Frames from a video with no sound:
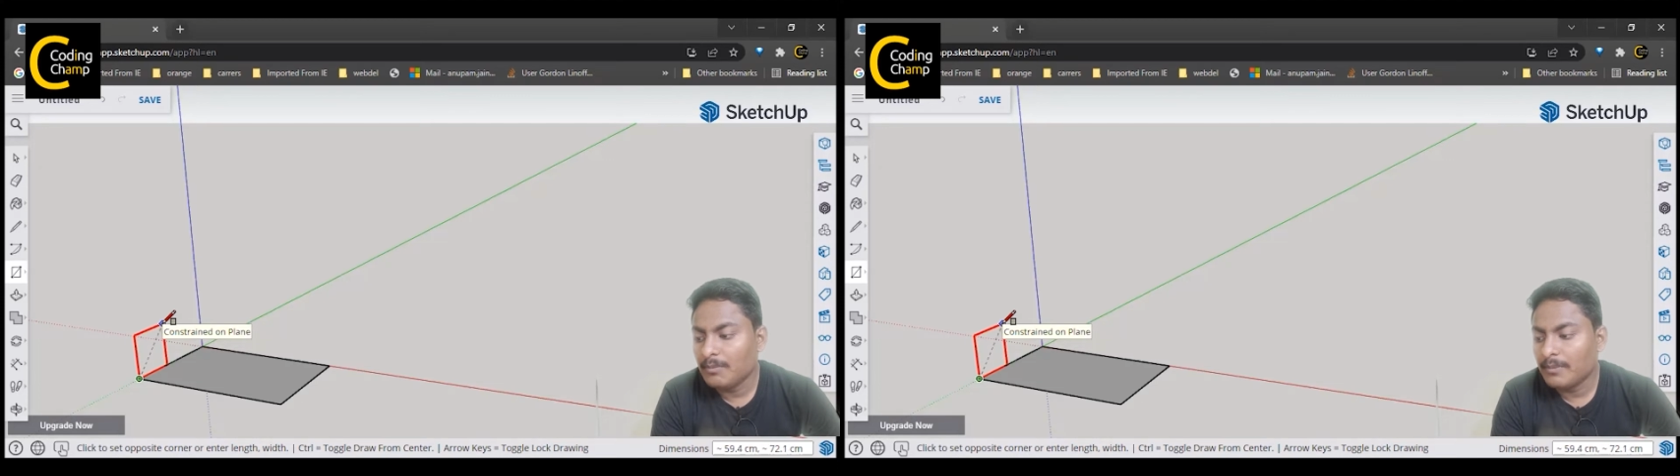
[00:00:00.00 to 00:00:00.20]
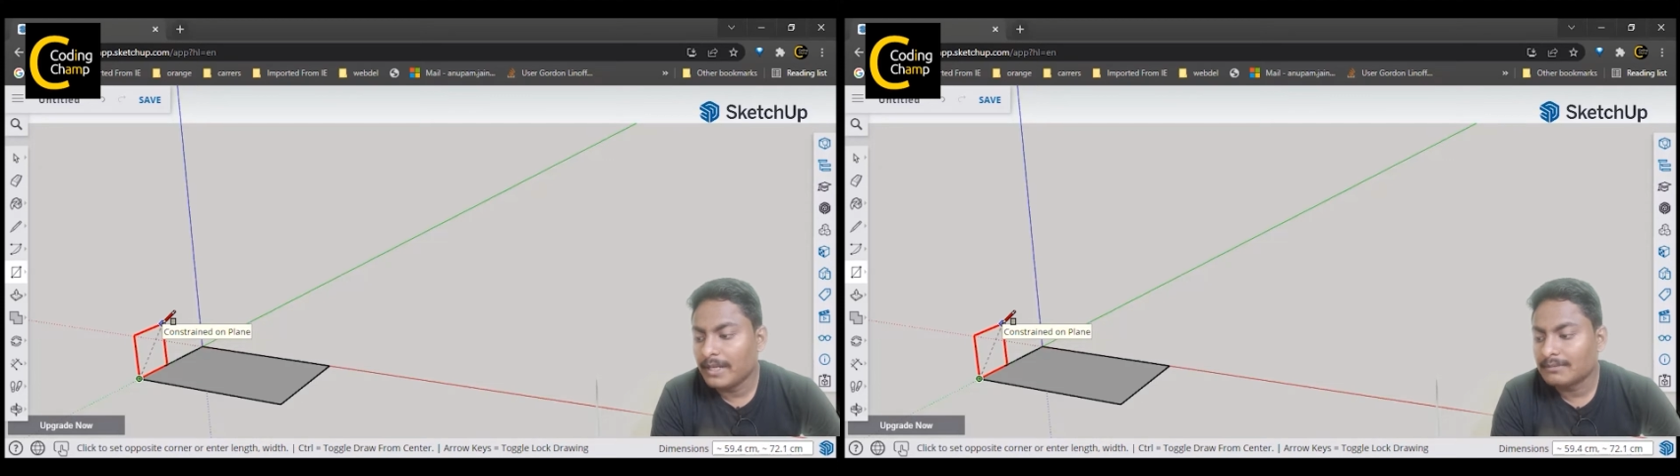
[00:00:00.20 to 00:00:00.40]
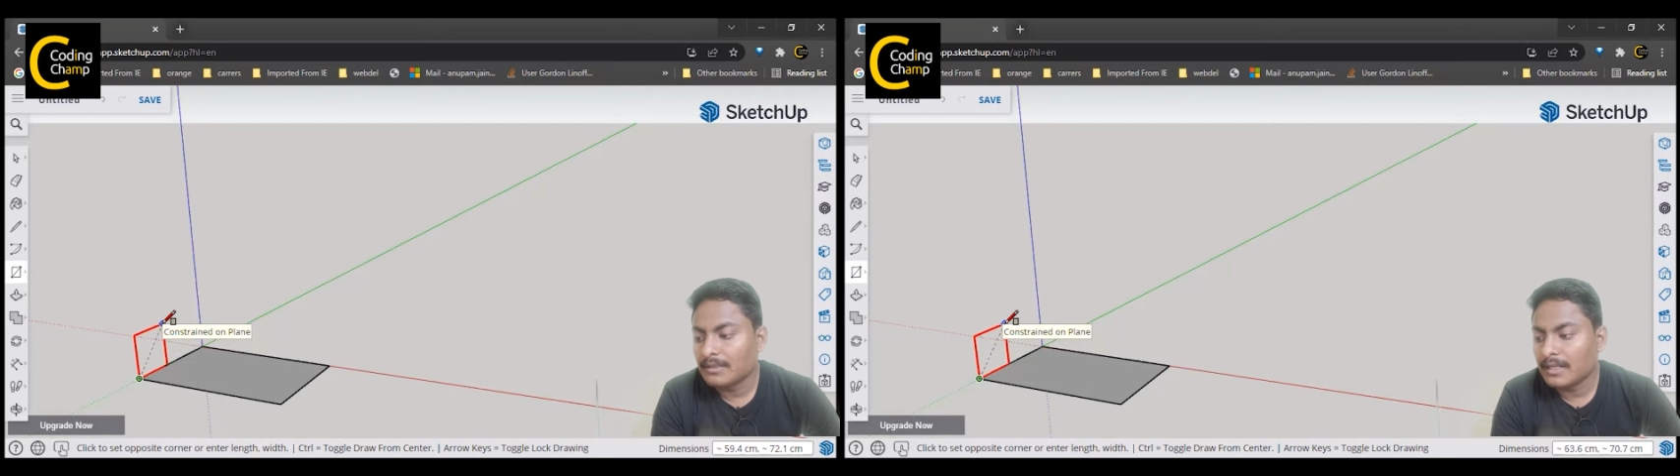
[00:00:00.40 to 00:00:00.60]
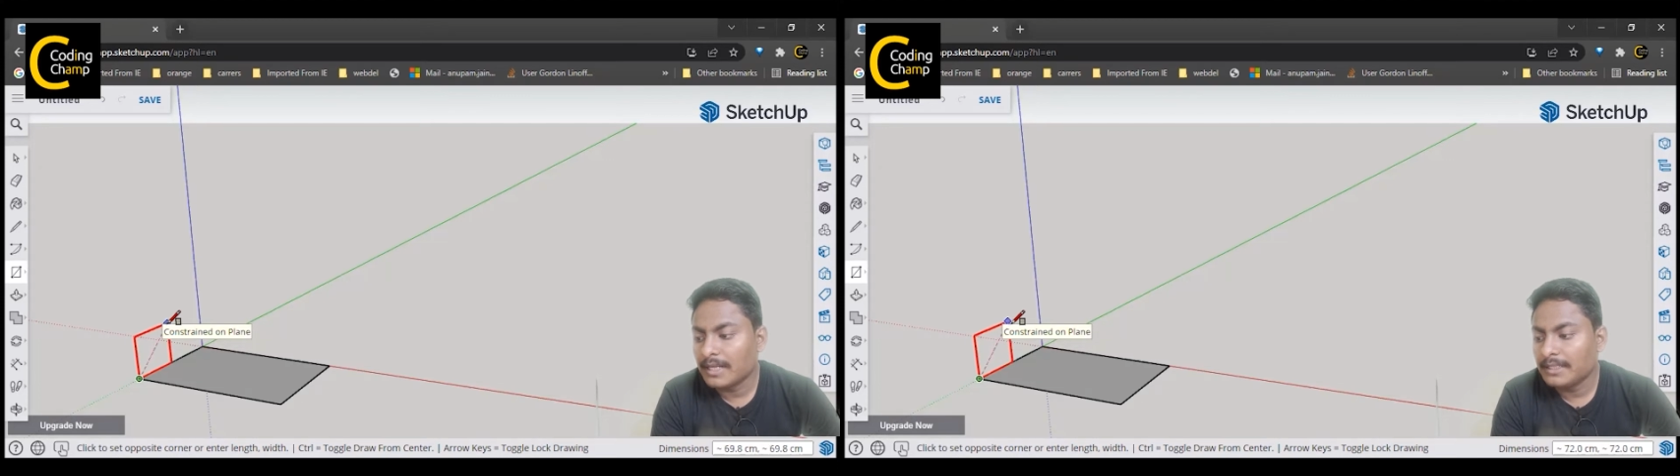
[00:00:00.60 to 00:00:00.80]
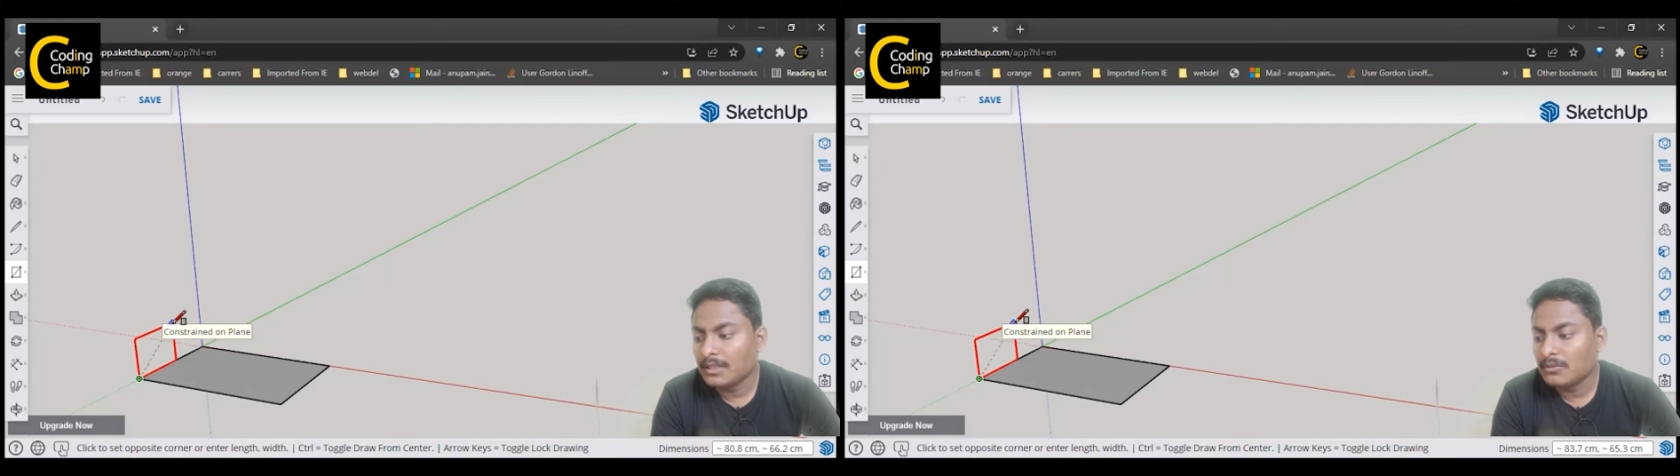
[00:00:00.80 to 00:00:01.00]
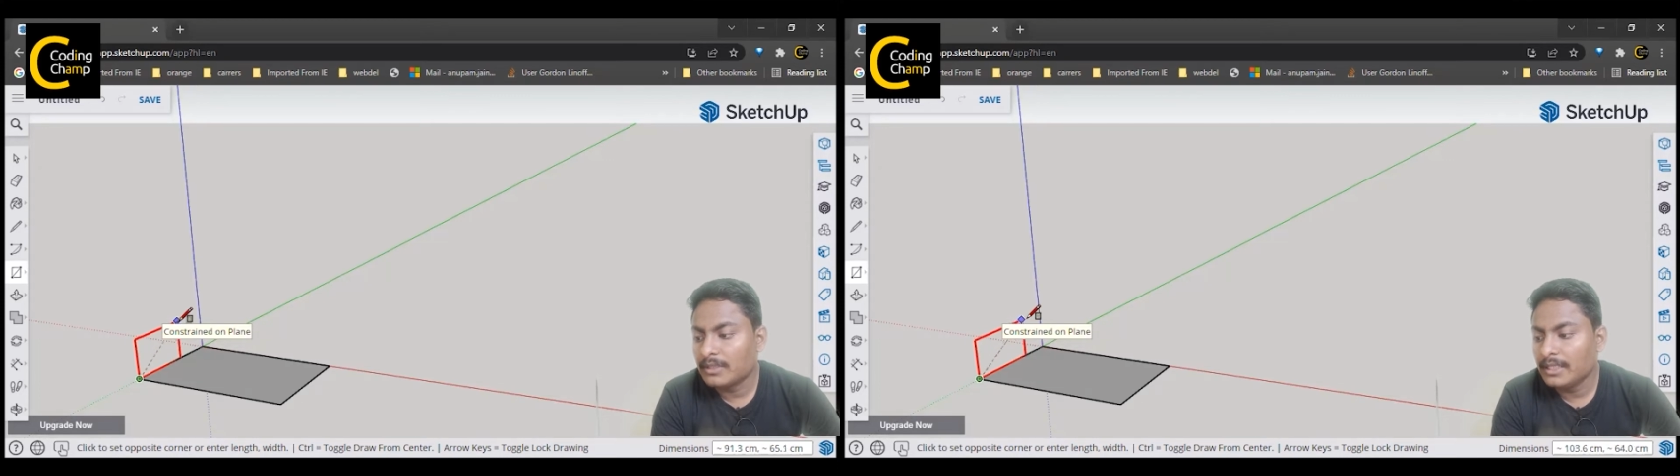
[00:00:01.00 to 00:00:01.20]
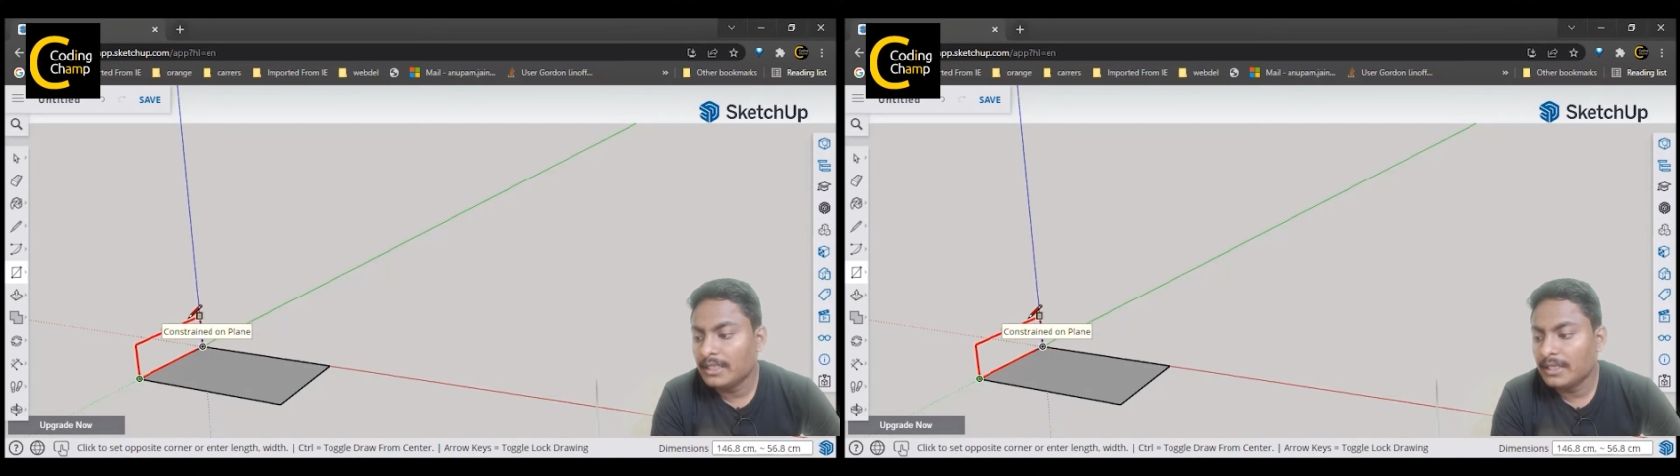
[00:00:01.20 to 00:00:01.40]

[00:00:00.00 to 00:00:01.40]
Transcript: press a right arrow key,